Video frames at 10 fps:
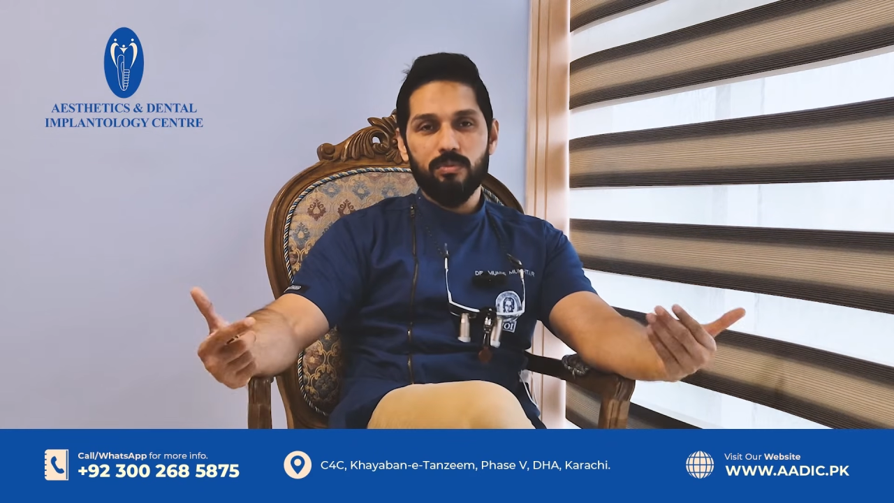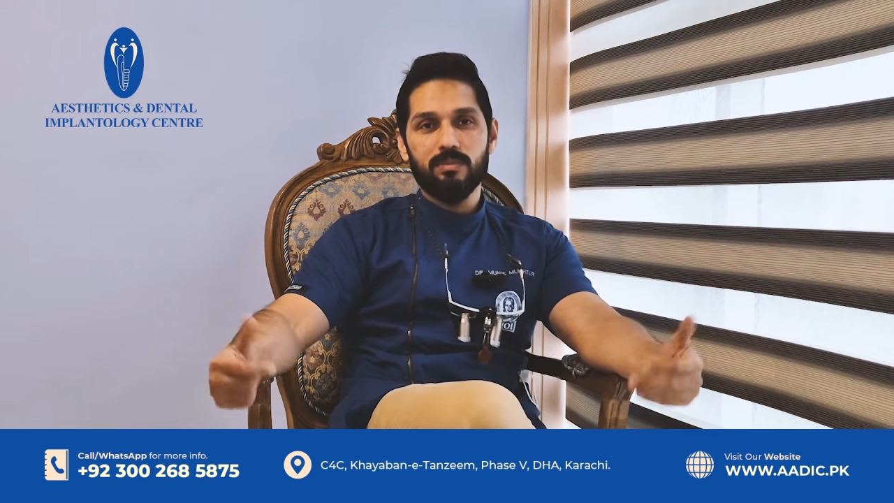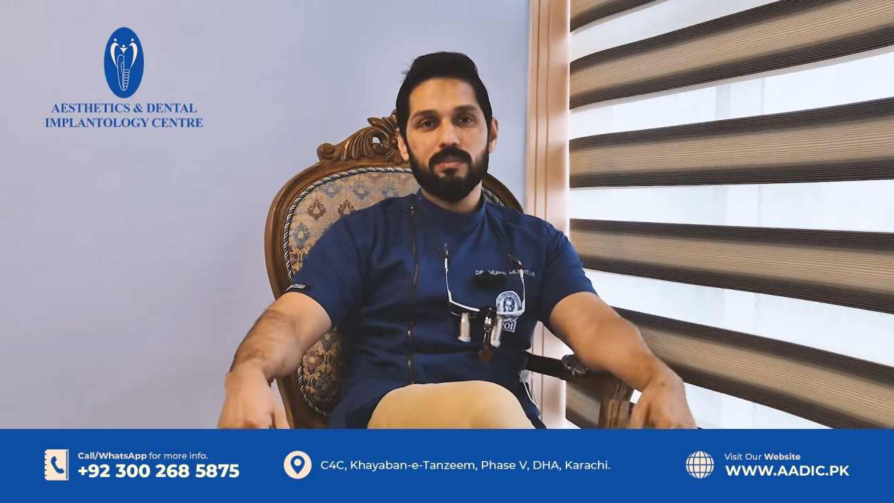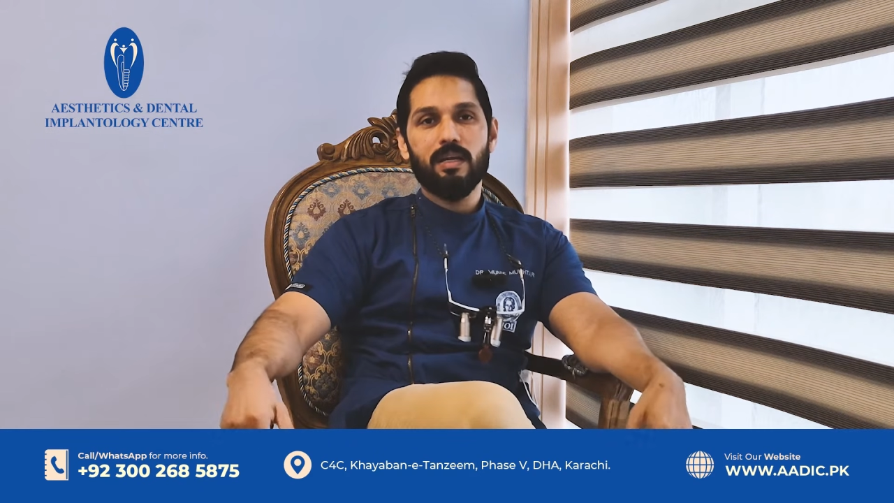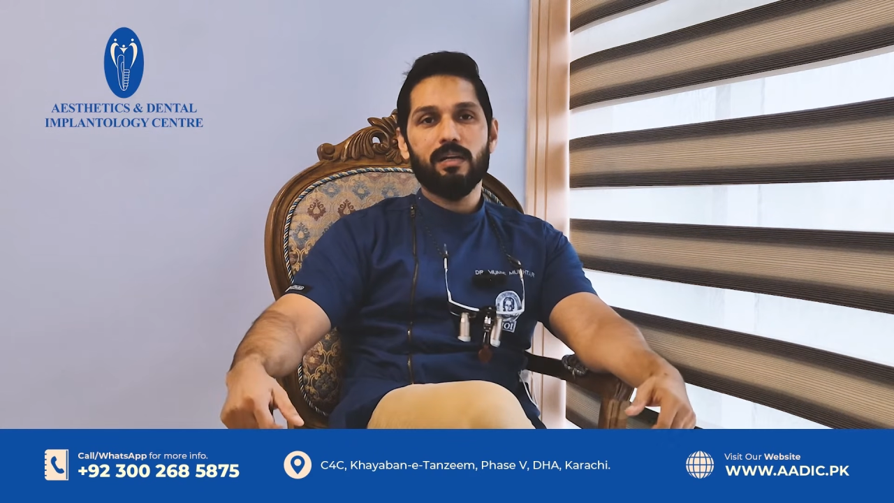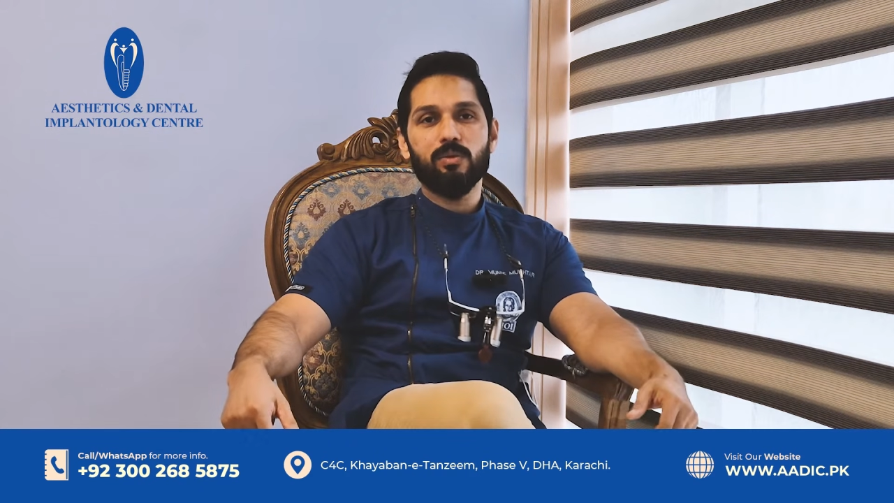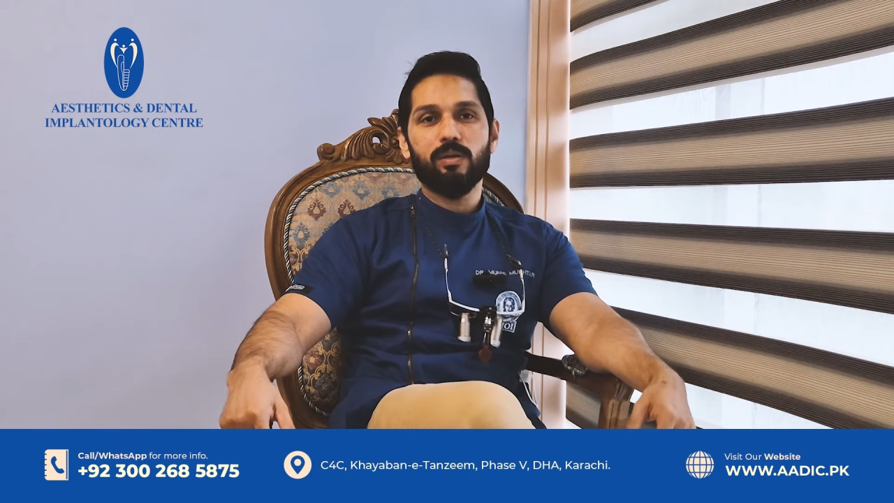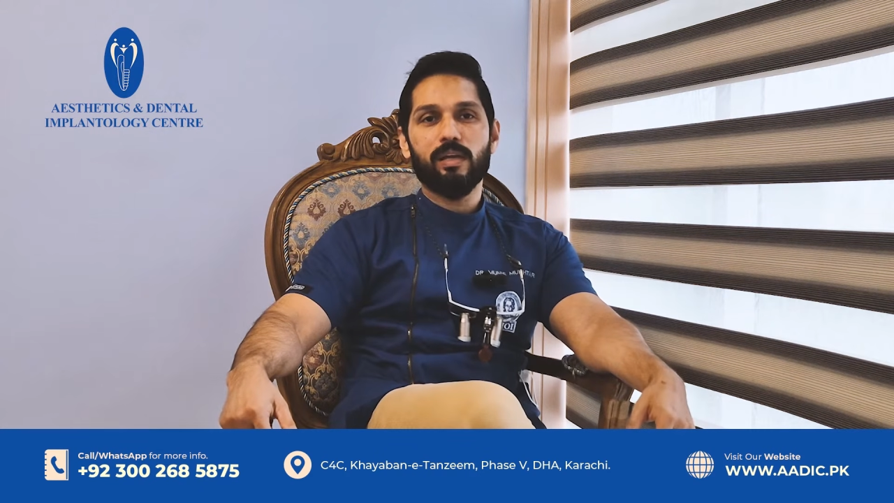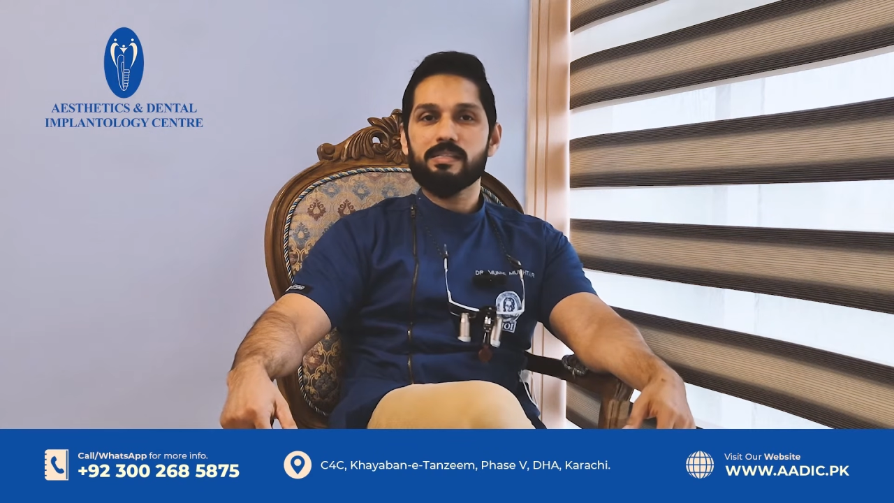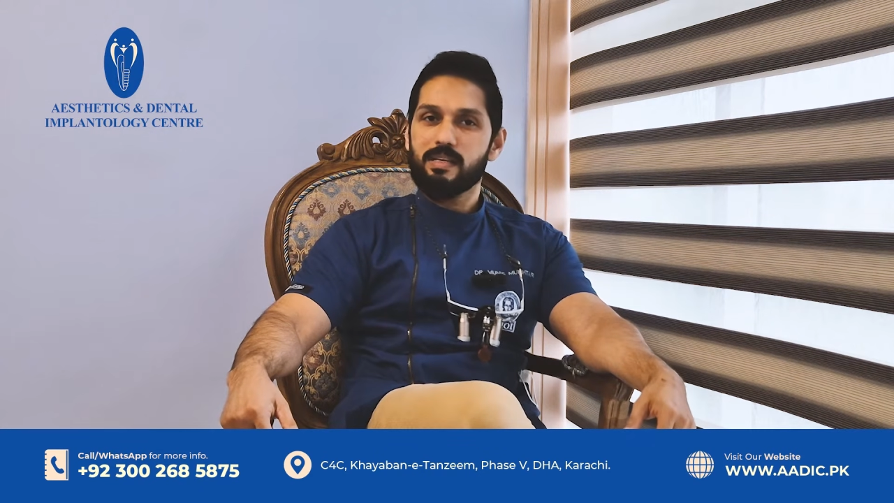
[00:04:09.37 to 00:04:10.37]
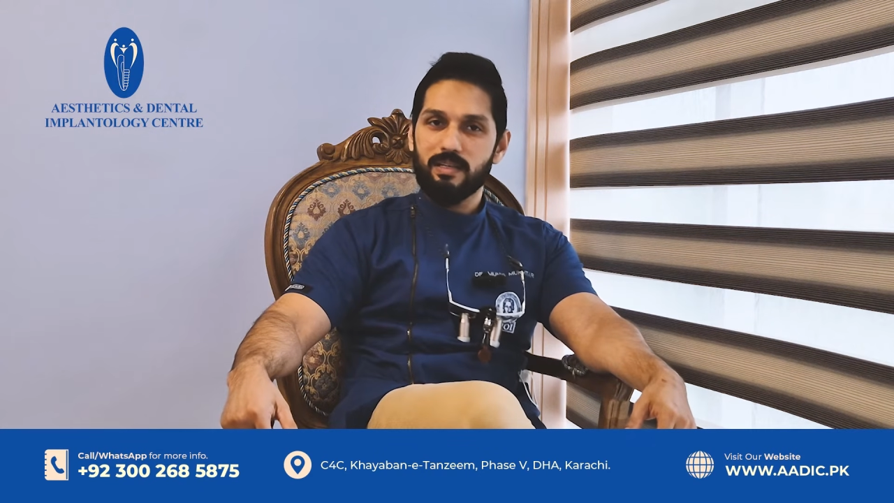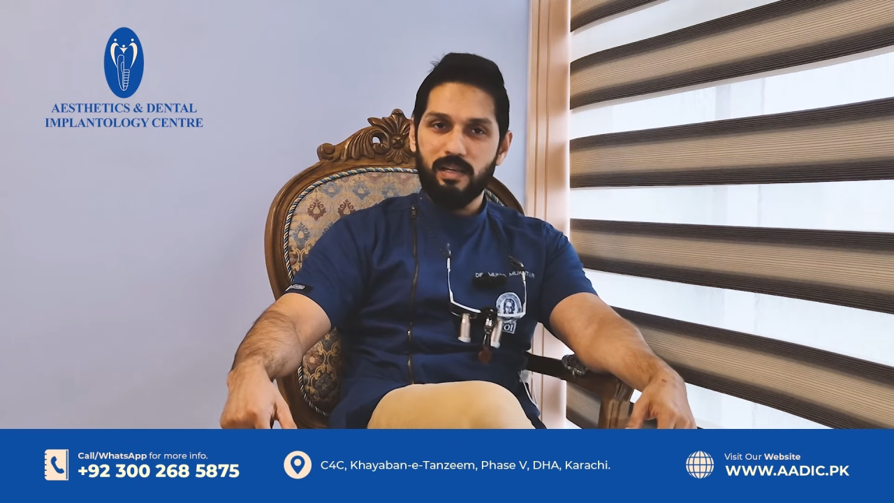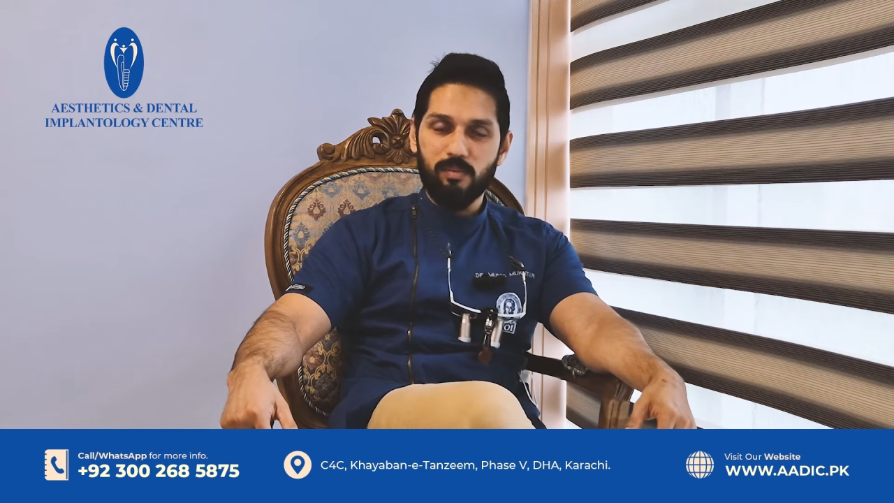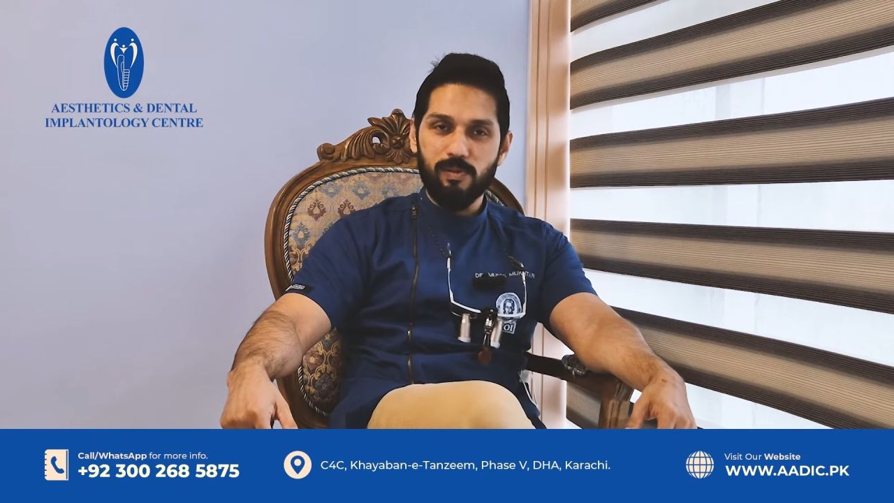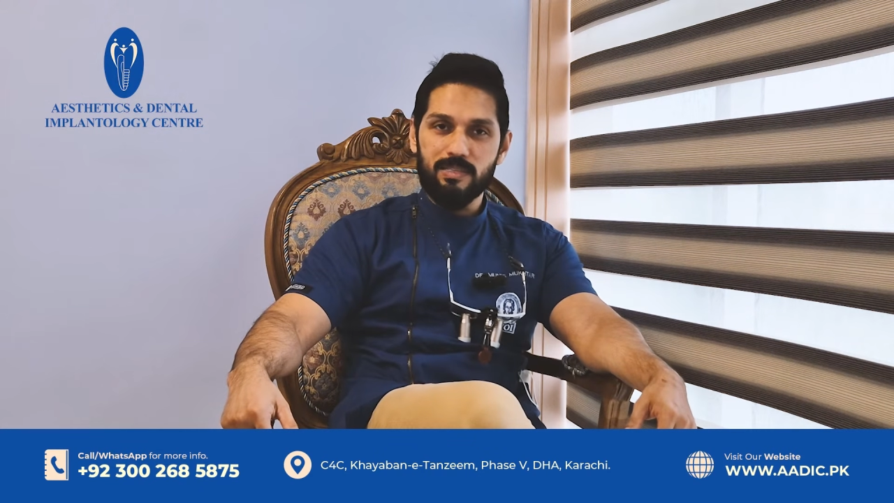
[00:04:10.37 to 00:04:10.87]
start looking
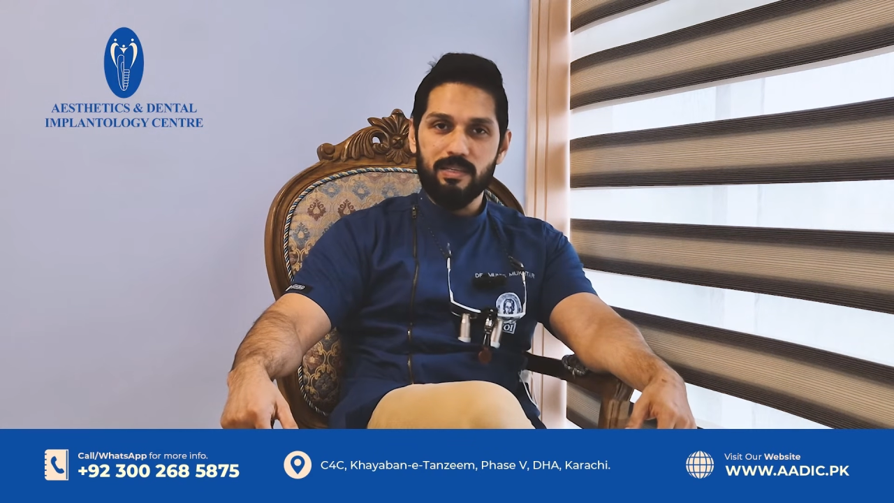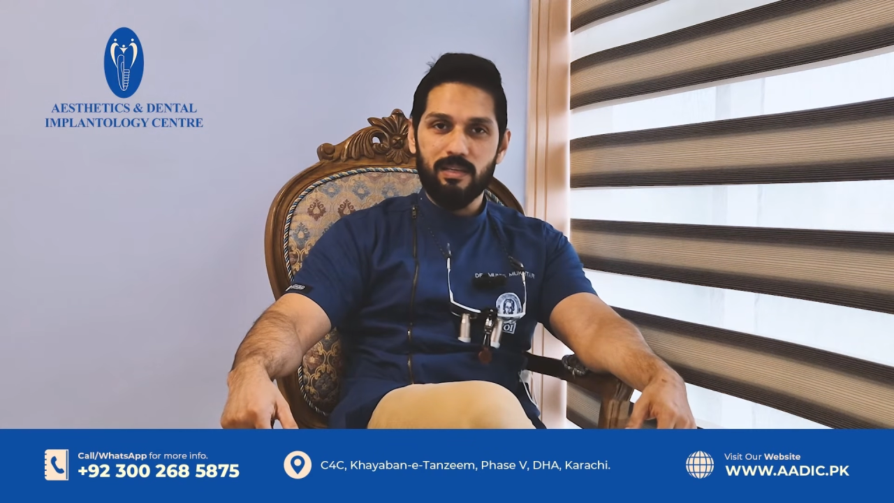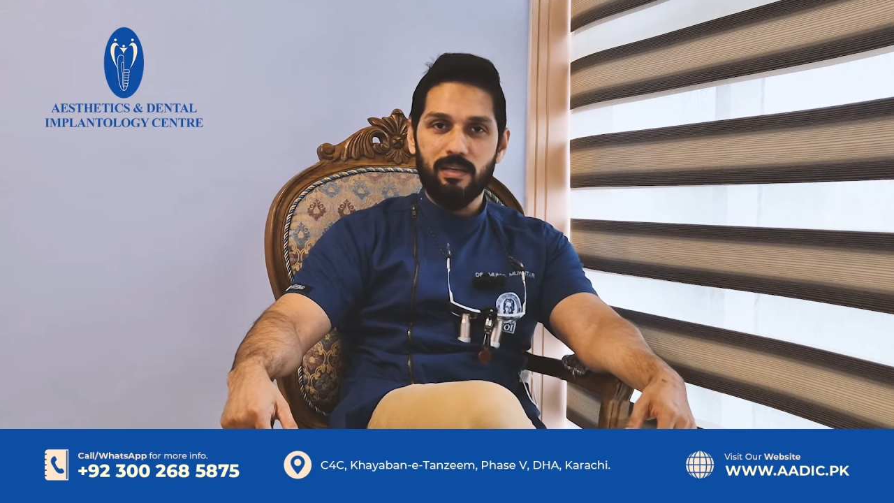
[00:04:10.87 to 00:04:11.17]
aesthetically pleasing.